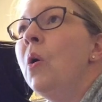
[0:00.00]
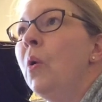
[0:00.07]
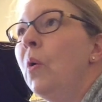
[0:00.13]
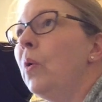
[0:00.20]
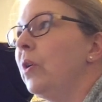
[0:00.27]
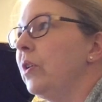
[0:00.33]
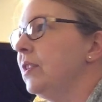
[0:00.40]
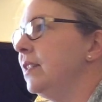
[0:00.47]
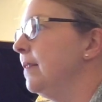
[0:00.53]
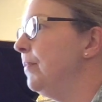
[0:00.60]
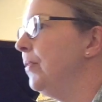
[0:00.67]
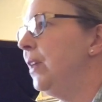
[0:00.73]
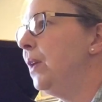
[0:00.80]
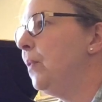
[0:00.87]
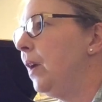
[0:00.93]
or
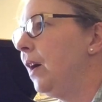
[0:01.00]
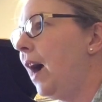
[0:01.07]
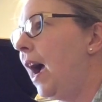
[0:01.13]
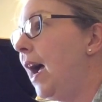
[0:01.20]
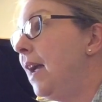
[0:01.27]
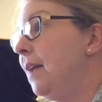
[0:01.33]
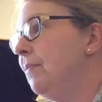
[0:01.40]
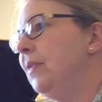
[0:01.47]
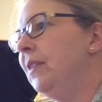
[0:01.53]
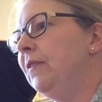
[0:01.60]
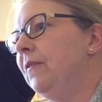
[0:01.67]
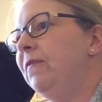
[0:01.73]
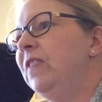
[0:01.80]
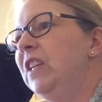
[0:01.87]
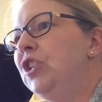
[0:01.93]
something where I'm the
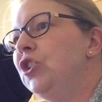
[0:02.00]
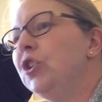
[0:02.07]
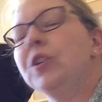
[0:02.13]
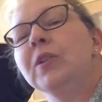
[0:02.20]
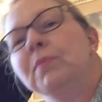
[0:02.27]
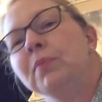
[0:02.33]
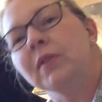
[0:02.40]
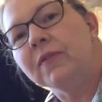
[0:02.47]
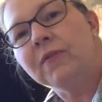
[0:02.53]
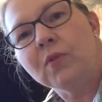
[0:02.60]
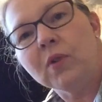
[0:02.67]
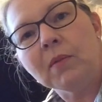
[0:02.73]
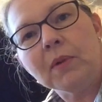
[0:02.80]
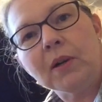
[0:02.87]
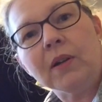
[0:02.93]
featured
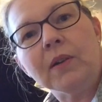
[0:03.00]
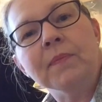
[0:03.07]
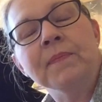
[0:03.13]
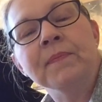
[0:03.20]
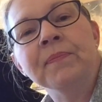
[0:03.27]
performer